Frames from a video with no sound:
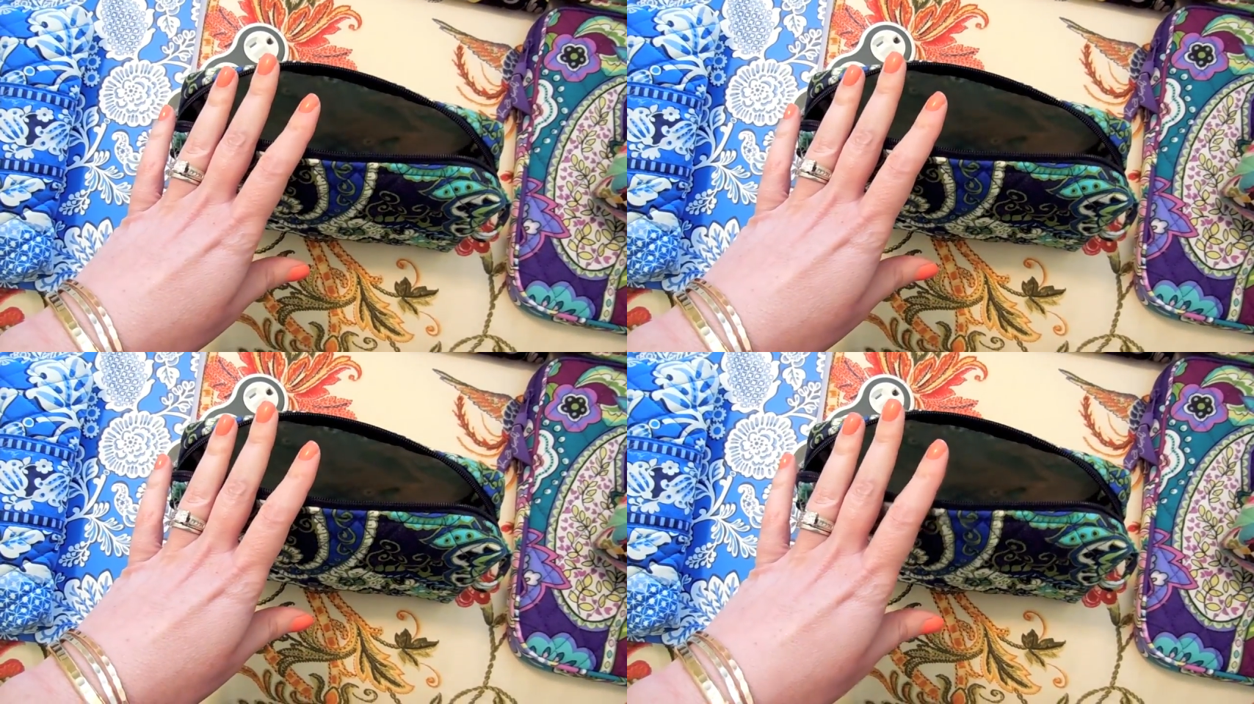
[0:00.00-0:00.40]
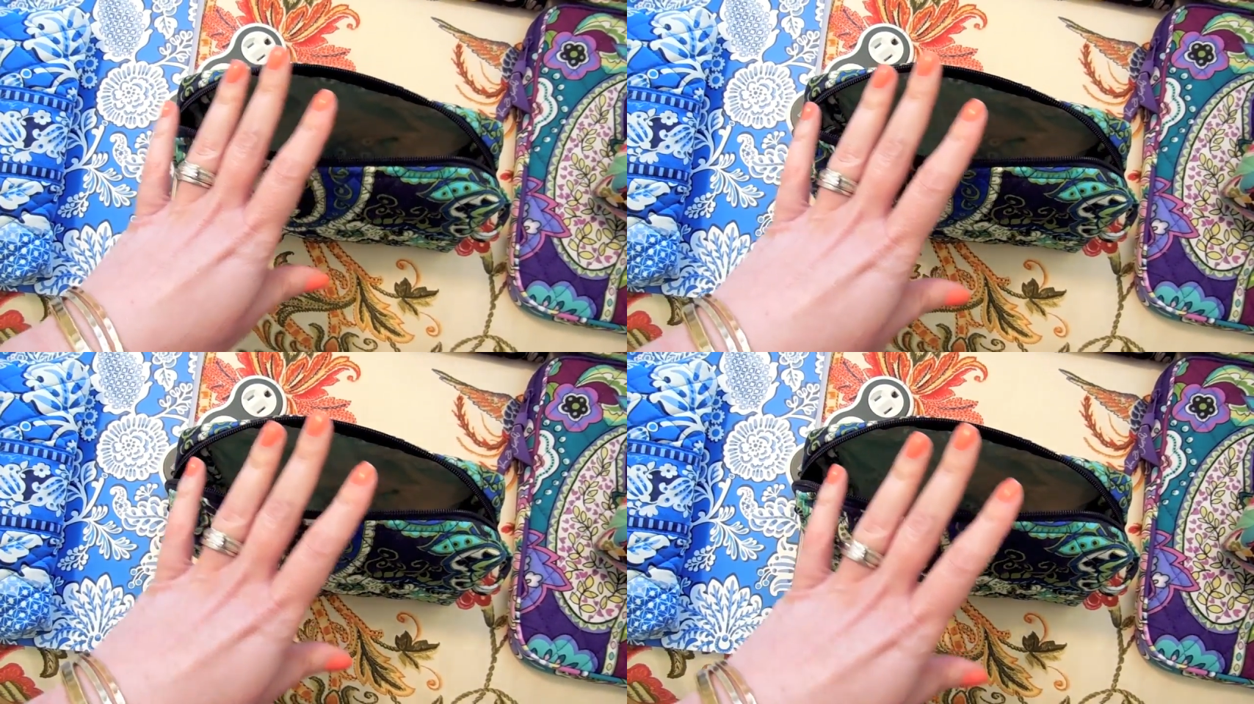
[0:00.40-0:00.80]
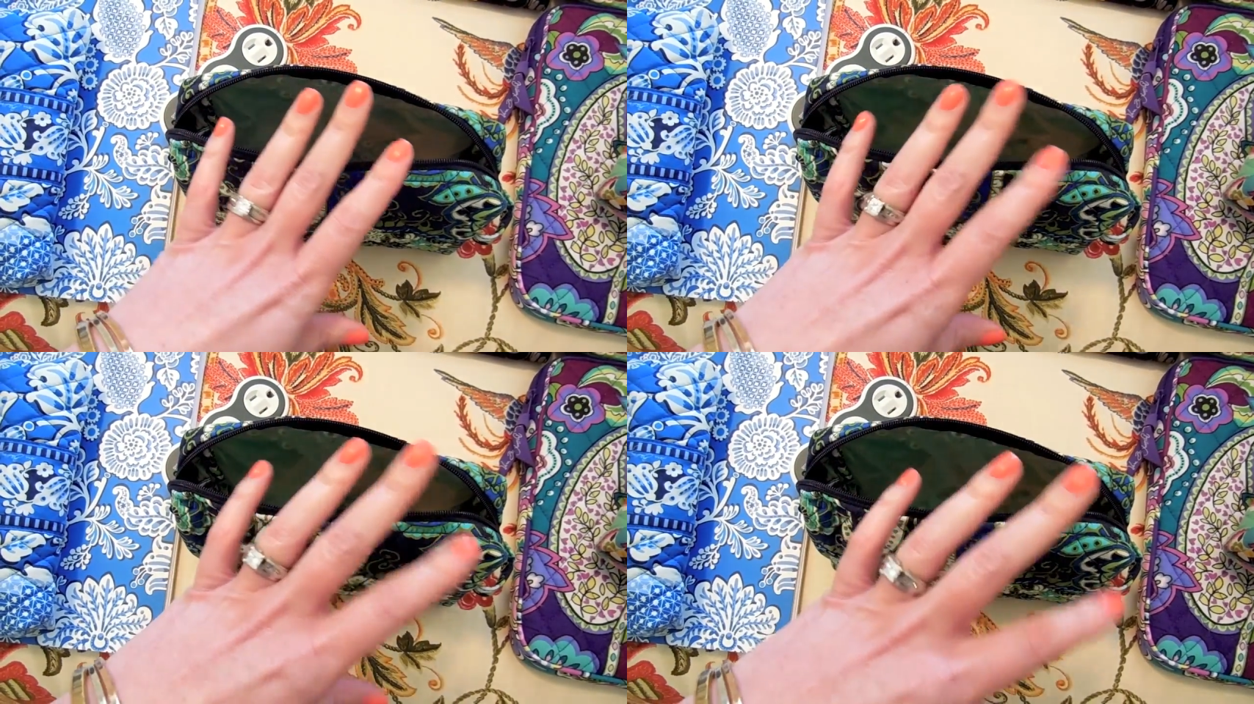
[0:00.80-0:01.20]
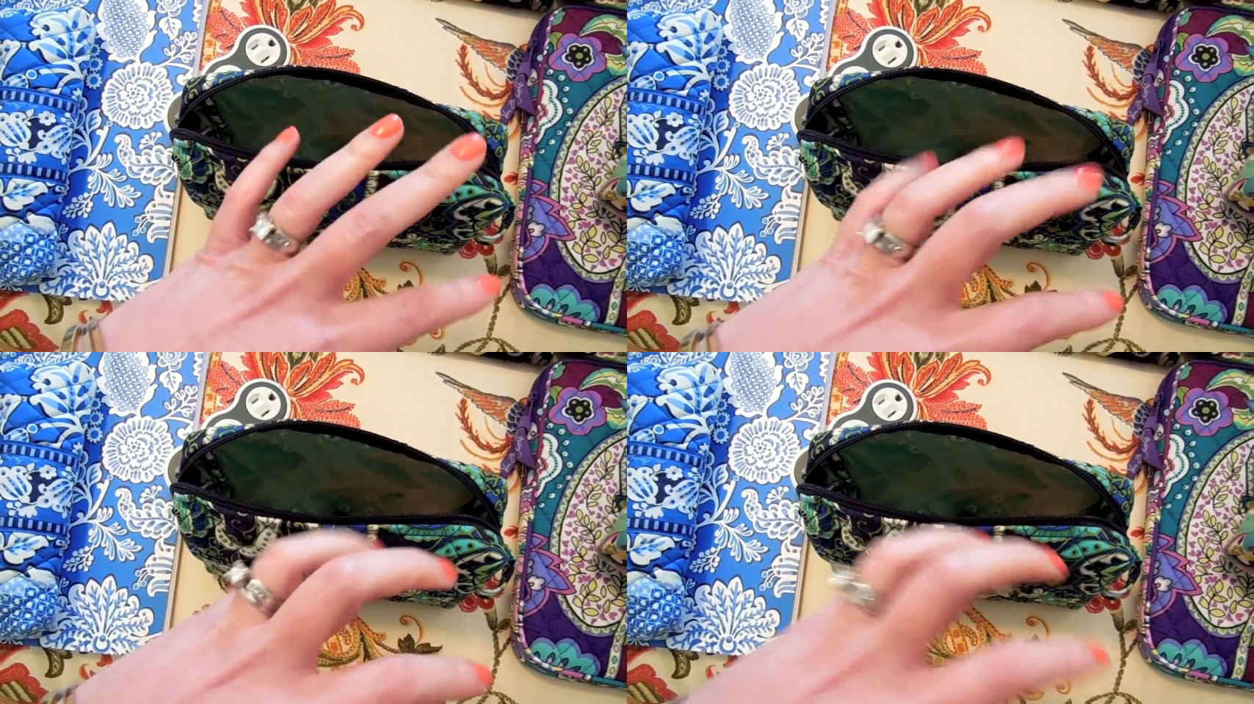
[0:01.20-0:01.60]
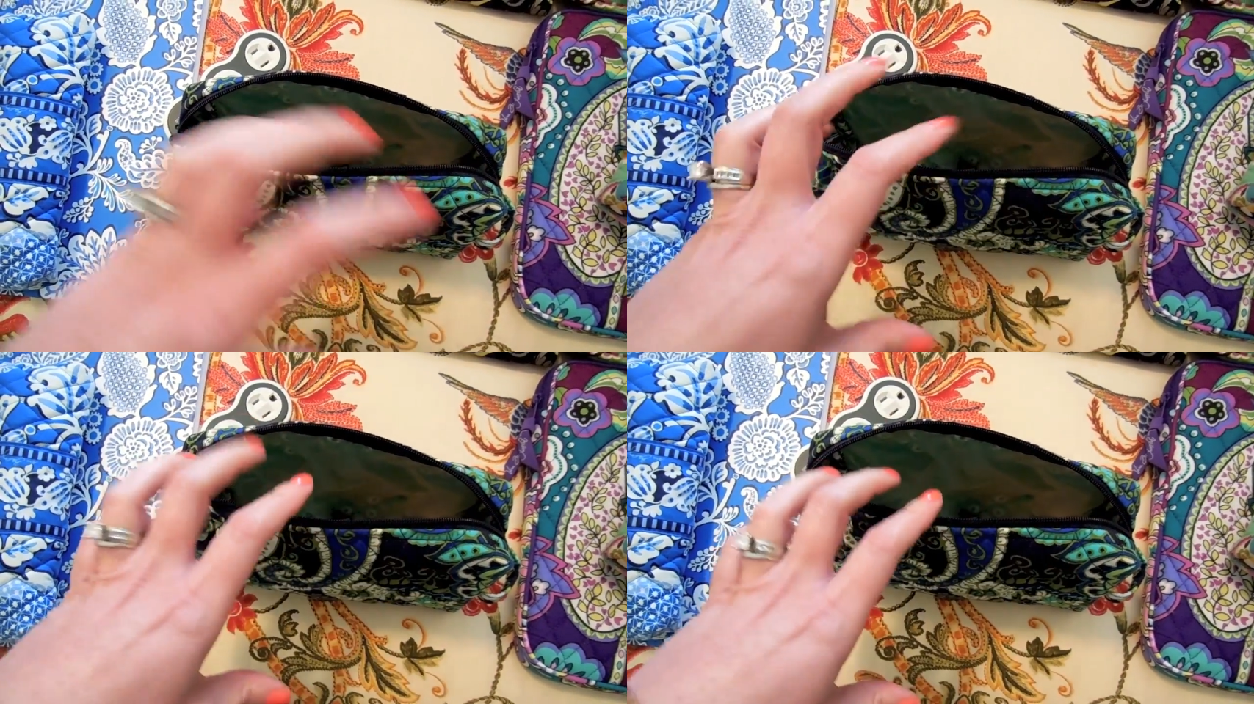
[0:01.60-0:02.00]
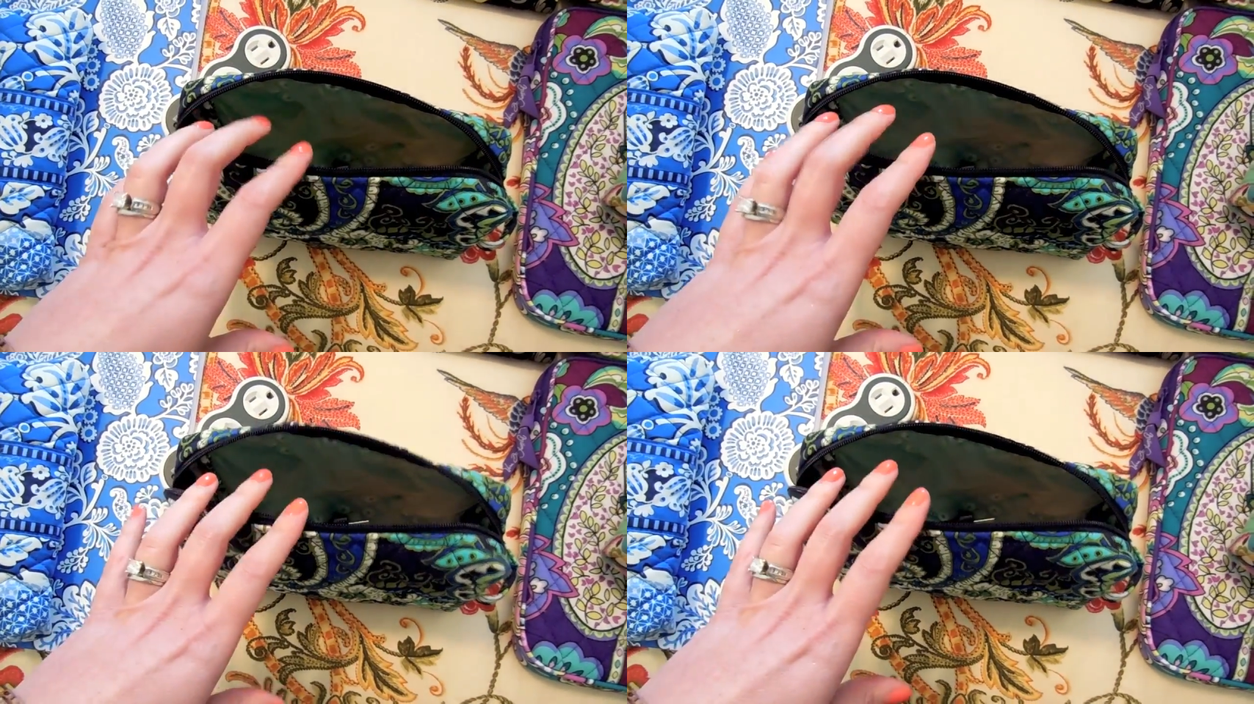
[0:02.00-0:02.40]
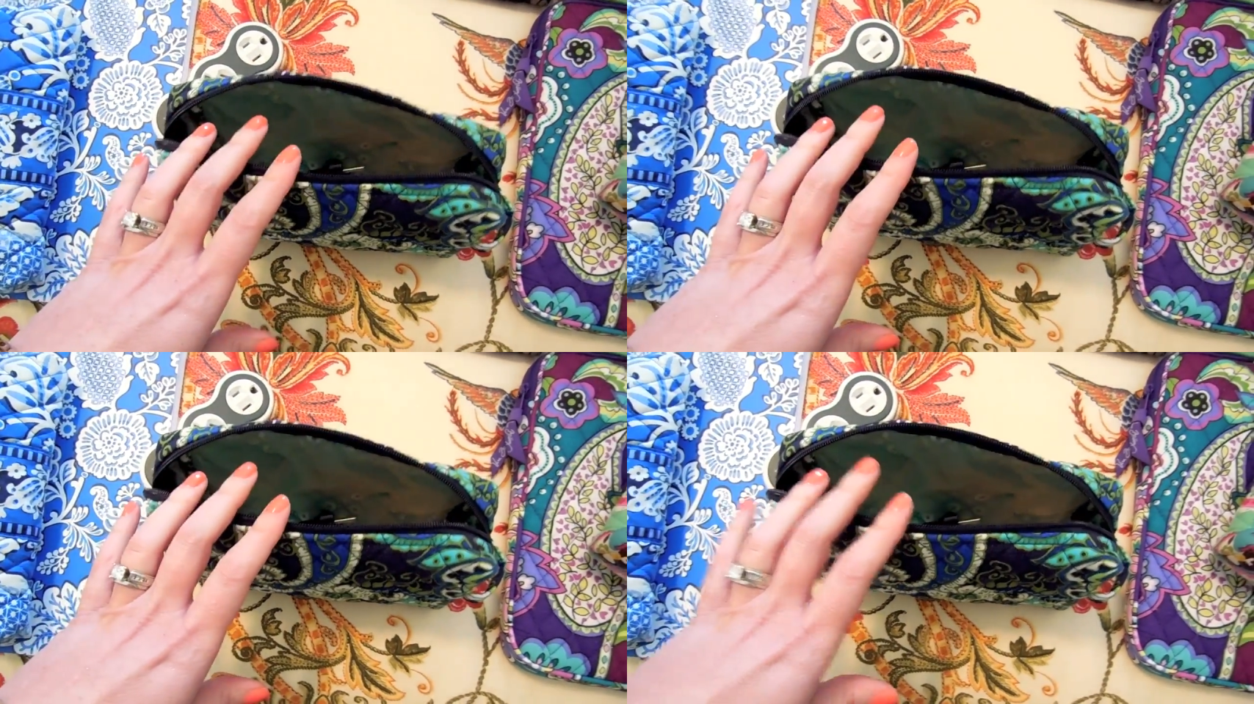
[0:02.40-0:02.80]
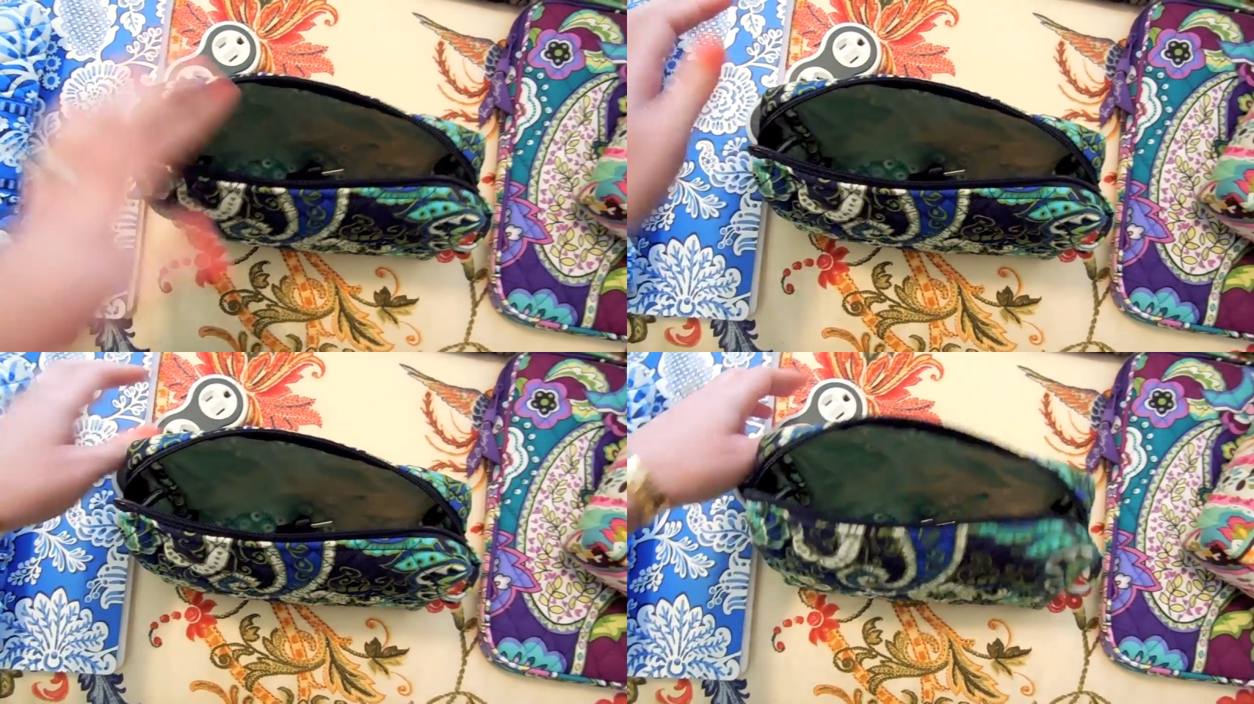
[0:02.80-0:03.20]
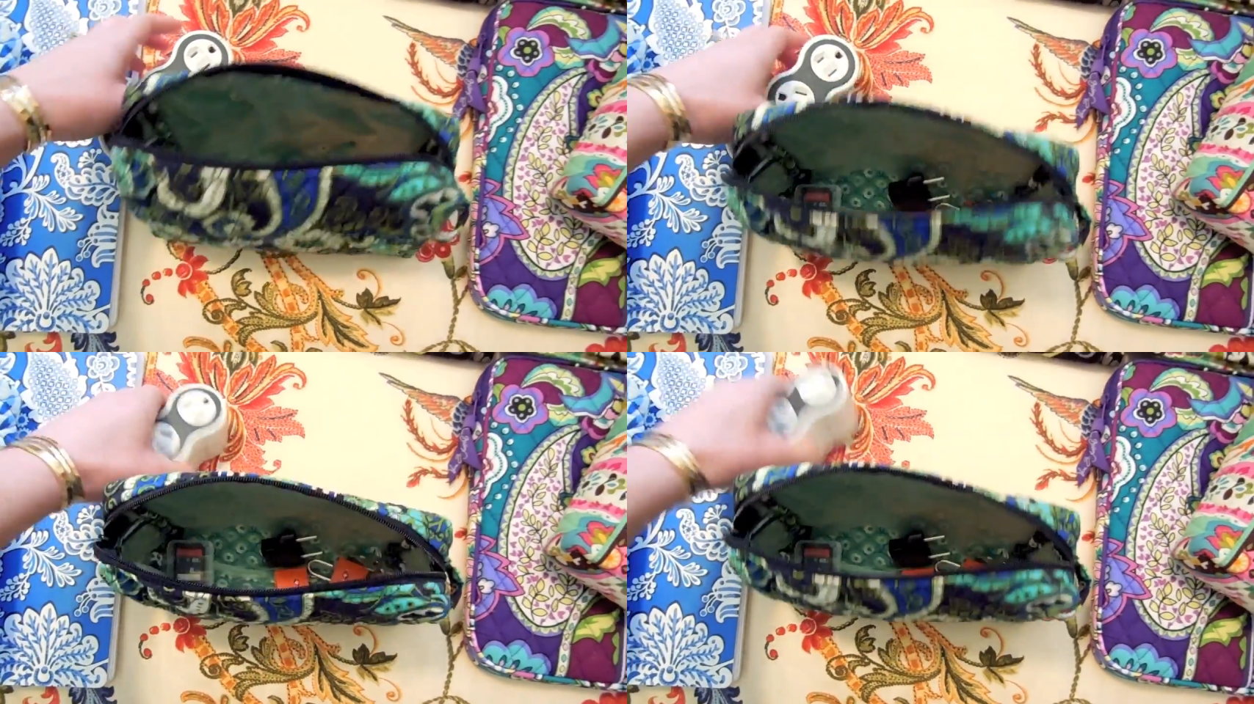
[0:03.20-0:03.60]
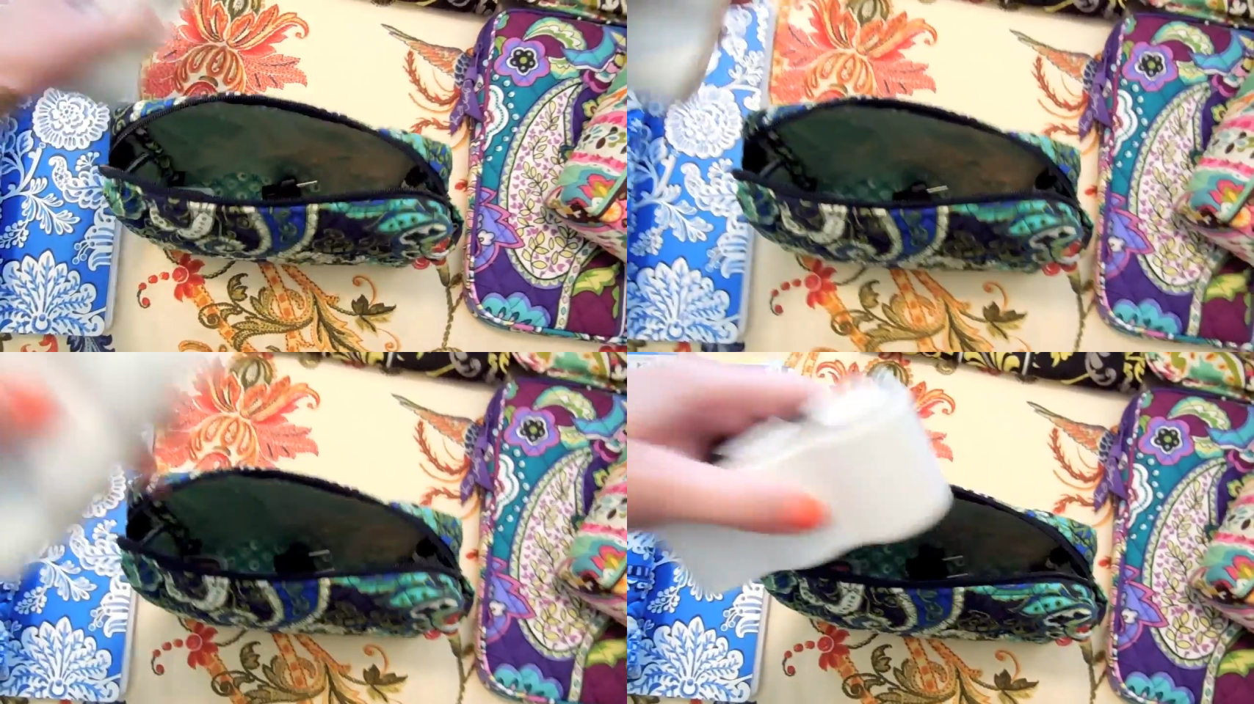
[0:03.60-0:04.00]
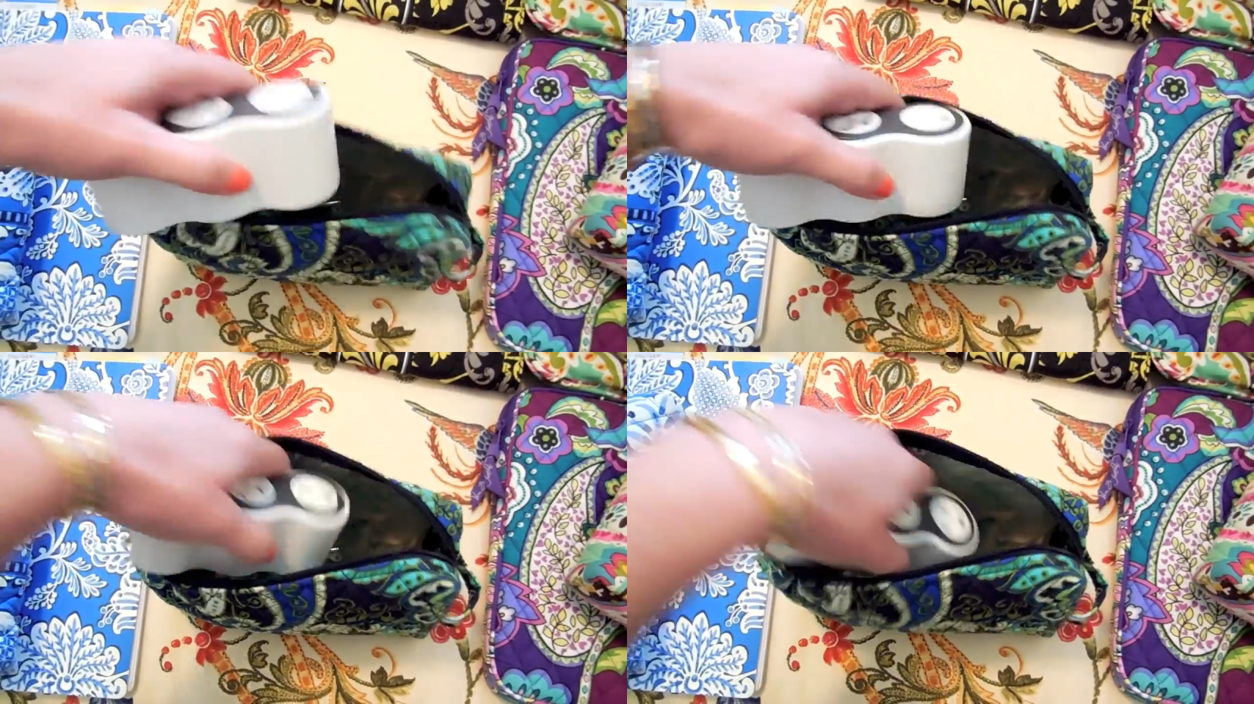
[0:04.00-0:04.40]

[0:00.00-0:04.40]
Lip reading: (no speaker visible)